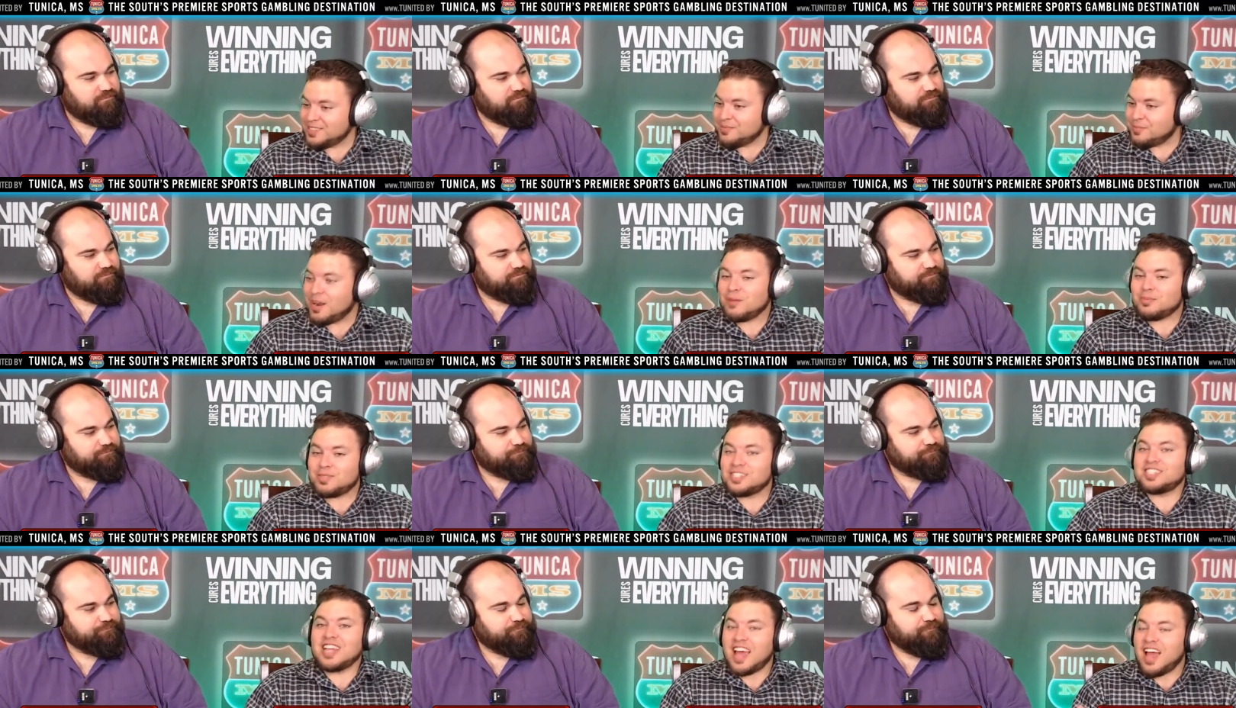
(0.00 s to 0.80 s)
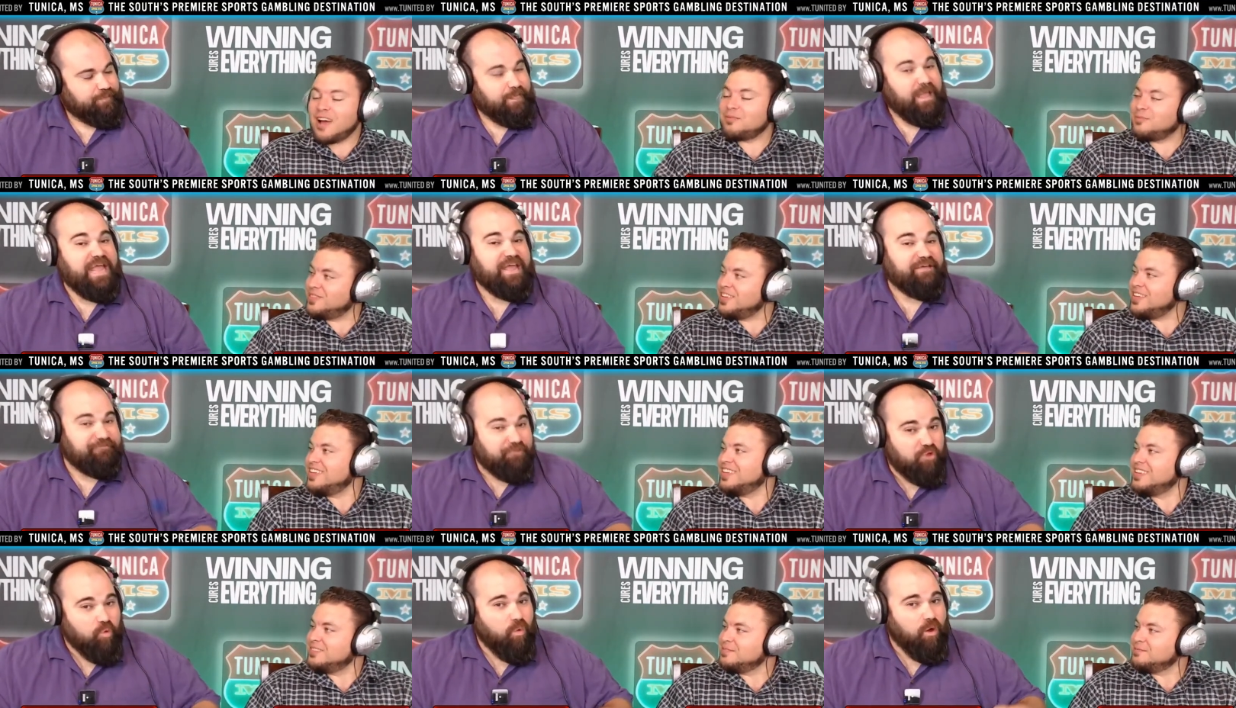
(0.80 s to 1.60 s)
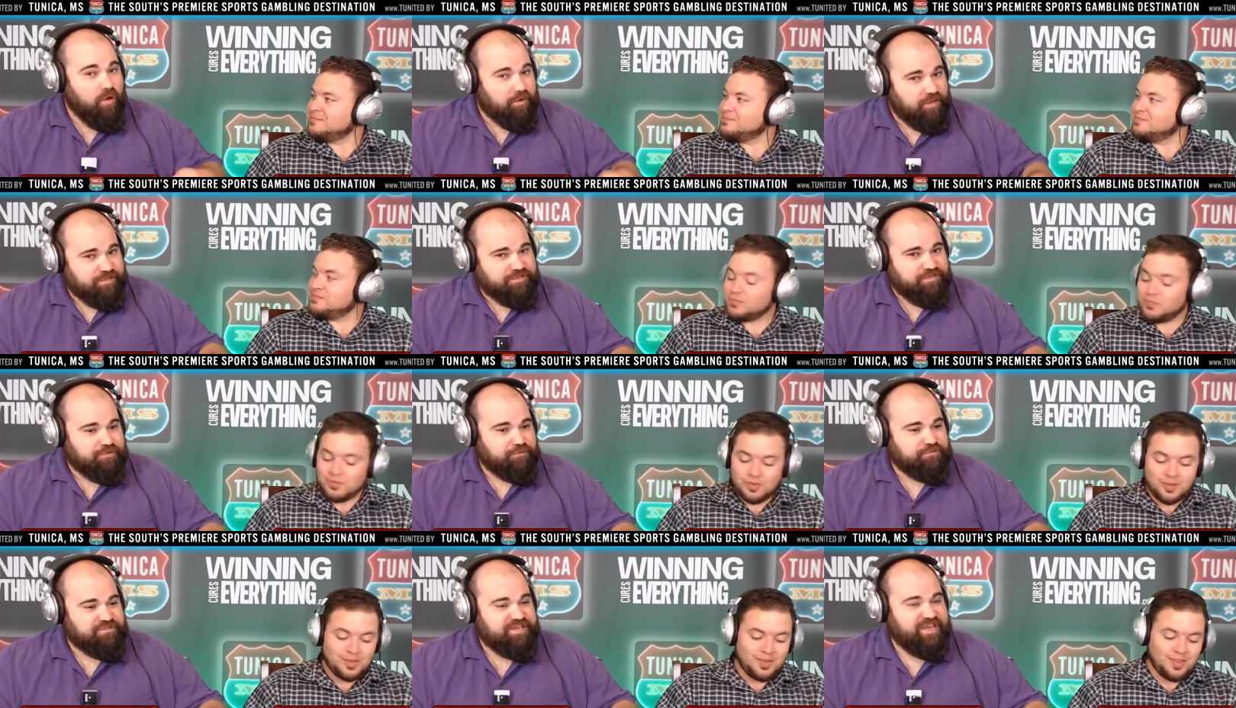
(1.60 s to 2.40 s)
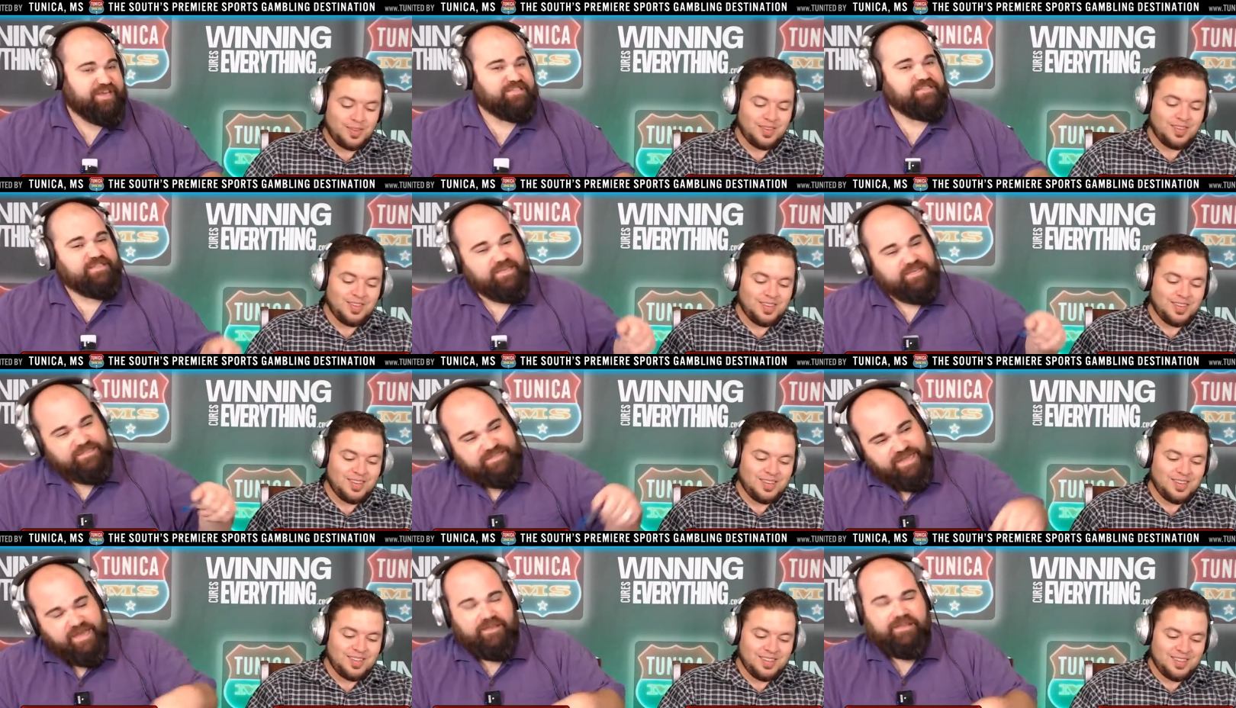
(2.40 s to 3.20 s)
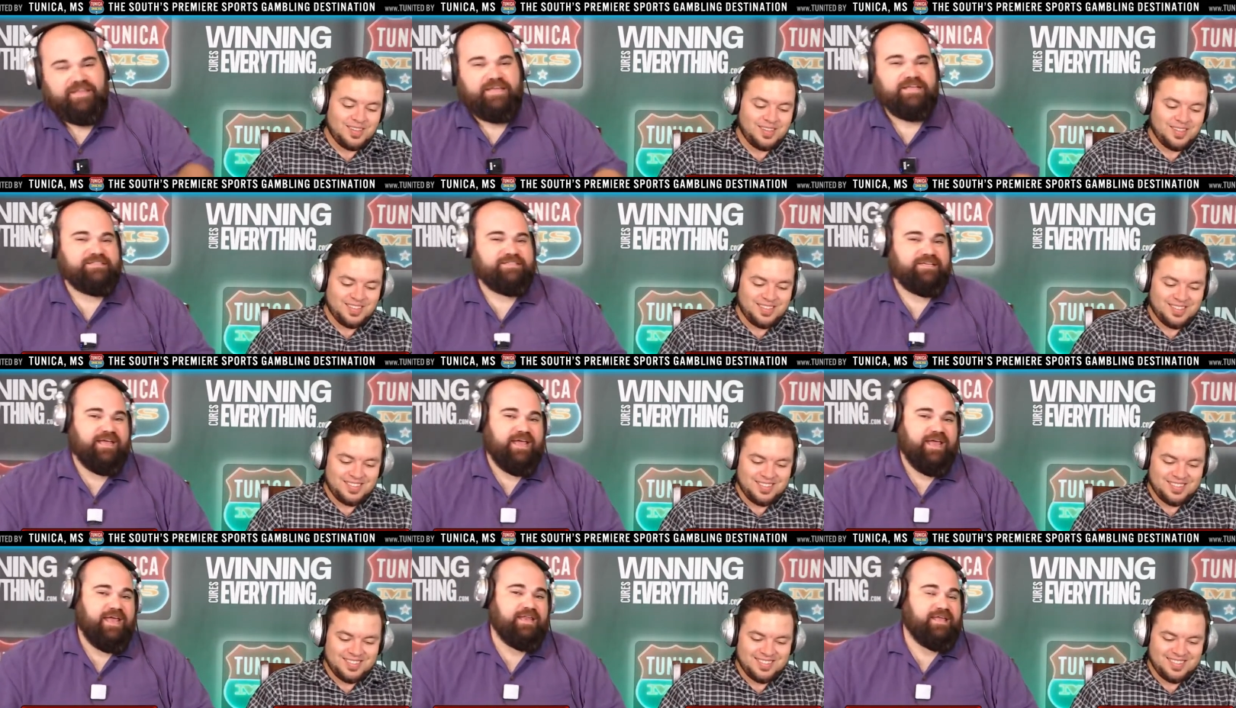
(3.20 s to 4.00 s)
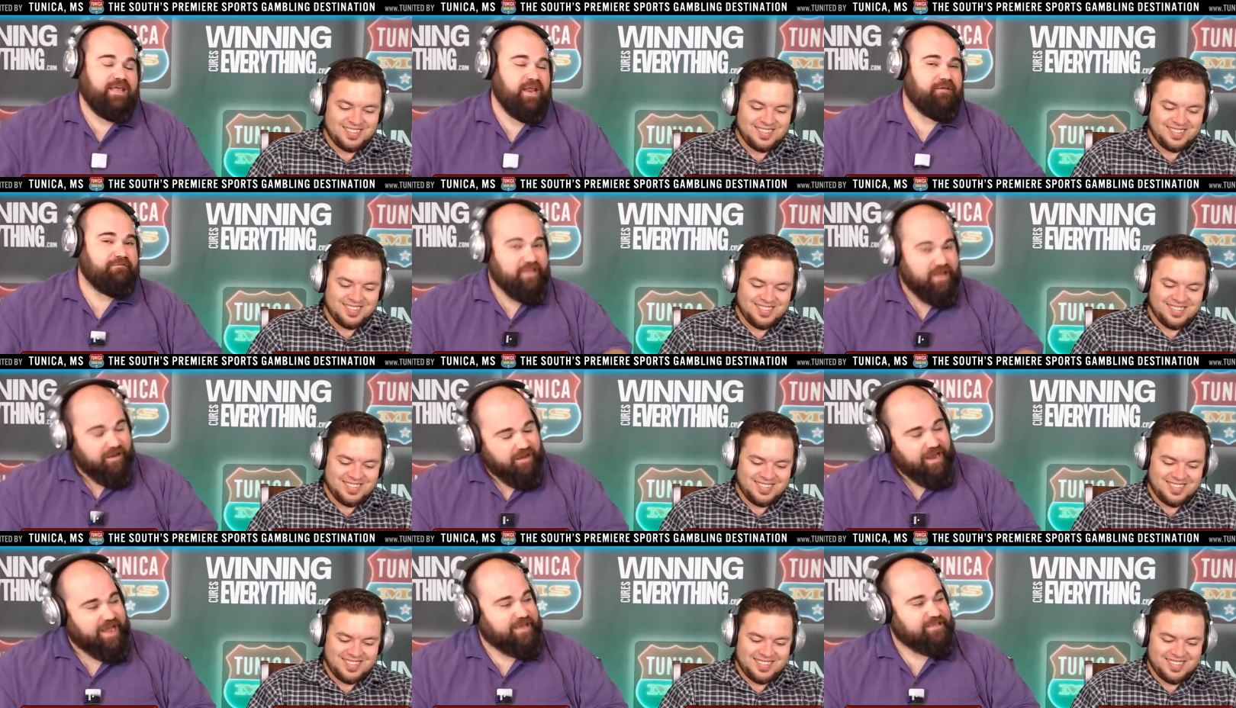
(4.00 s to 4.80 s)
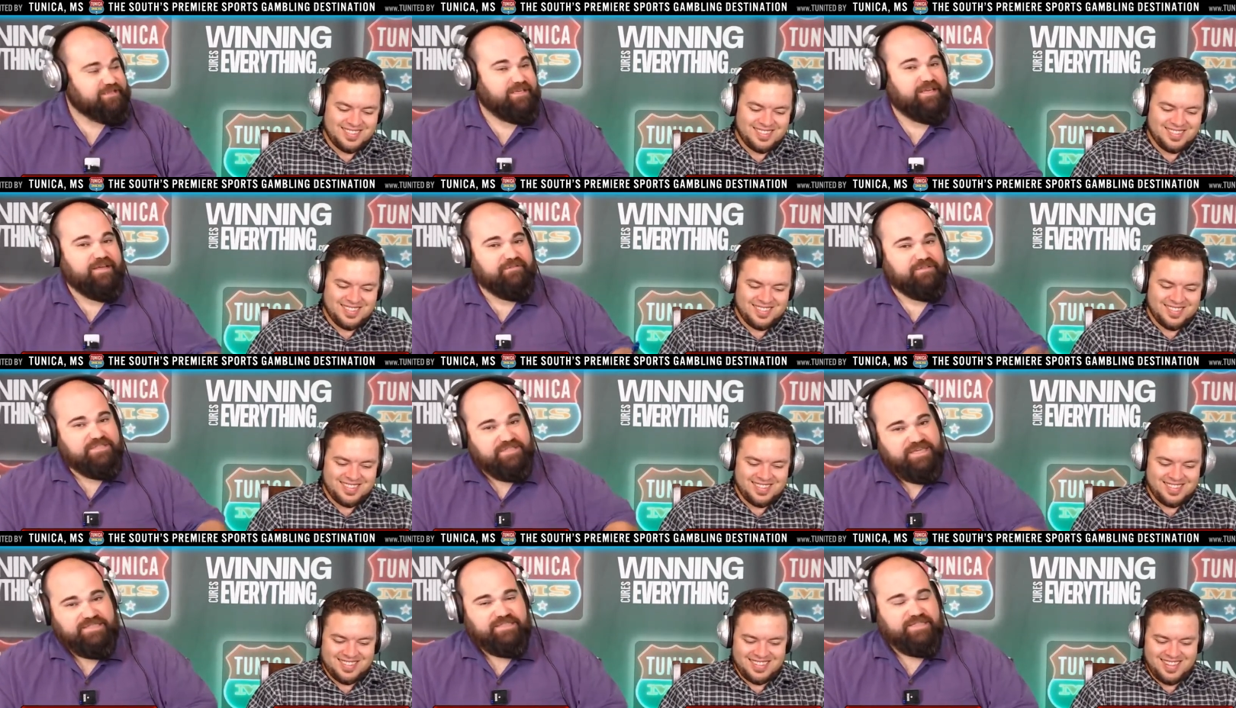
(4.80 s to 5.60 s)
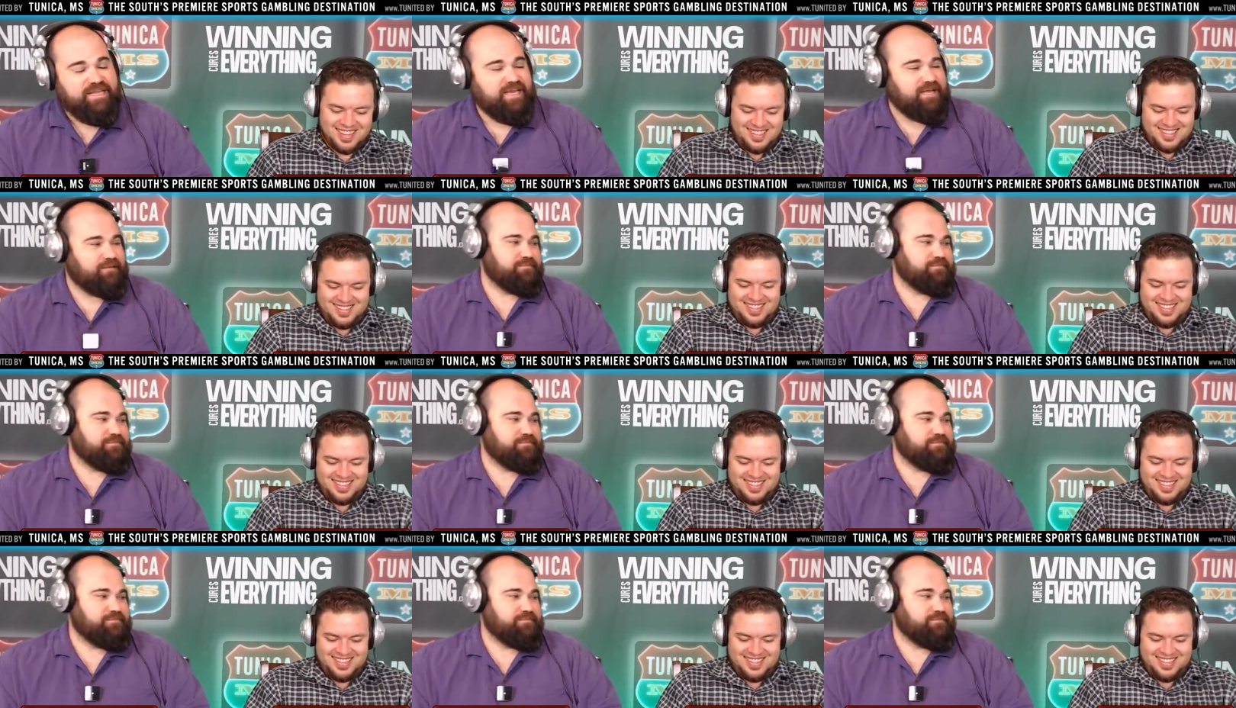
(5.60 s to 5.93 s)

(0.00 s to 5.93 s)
Speaker 1: But I'm just saying. i
Speaker 2: If you want us to do six, then tell the NCAA to get off their ass and give us six teams.